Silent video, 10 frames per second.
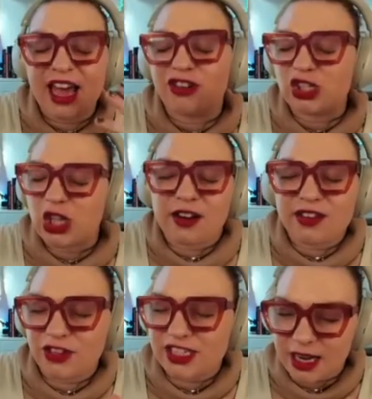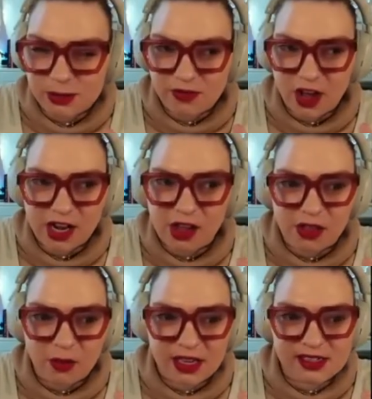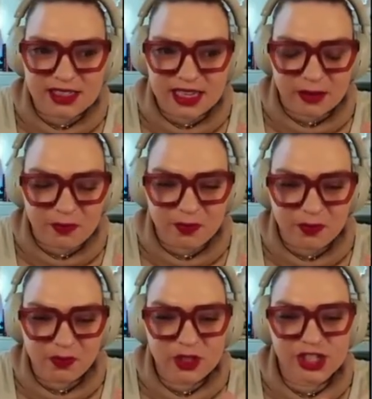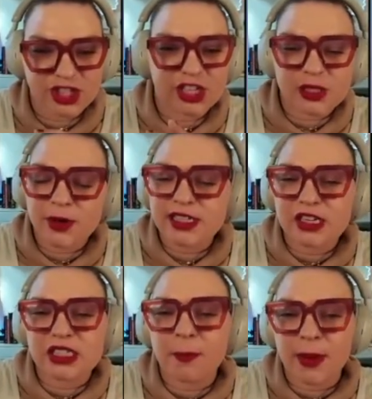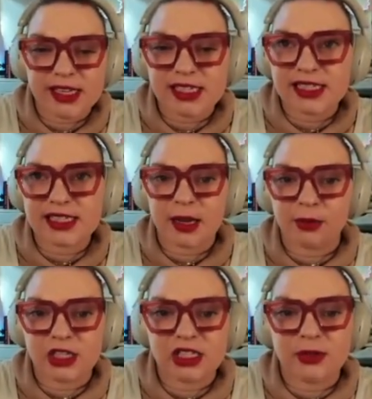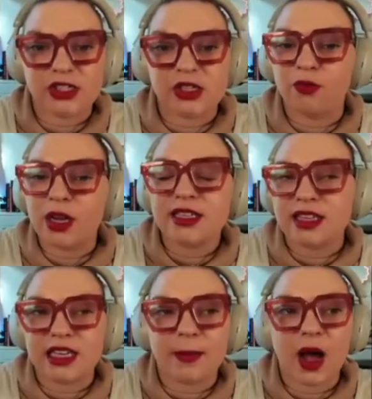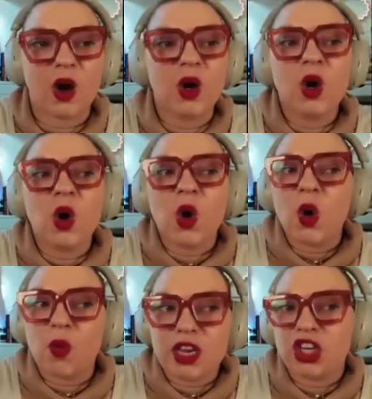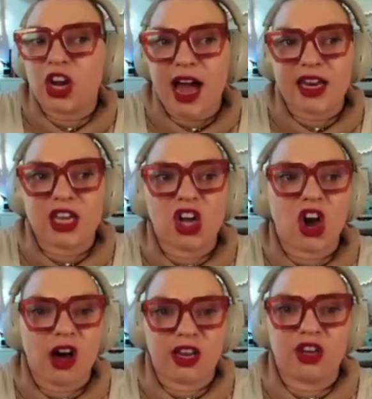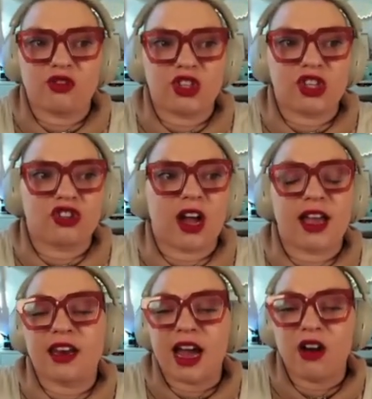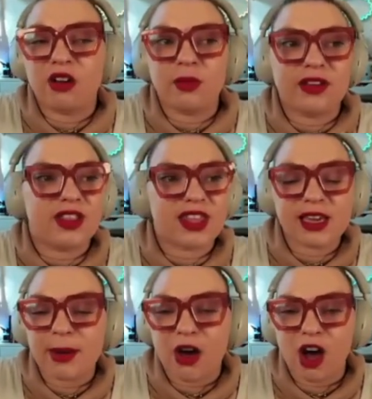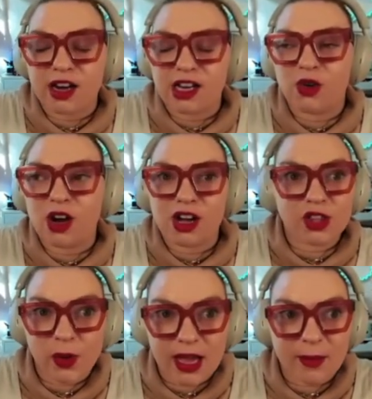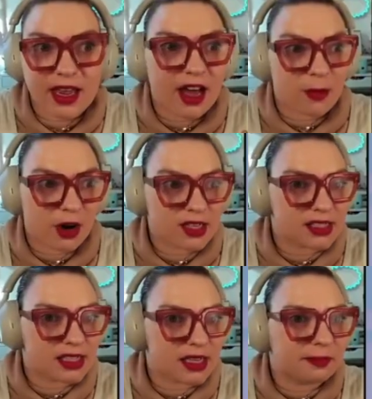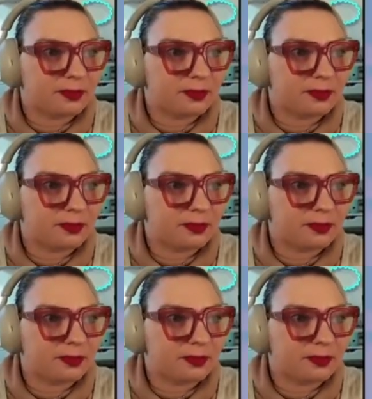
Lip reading: There's a lot of different types of audio that we can see. So let's break down some basic design principles of what to think about when you're adding audio to your track and how can we even think about audio on the web and how to process it.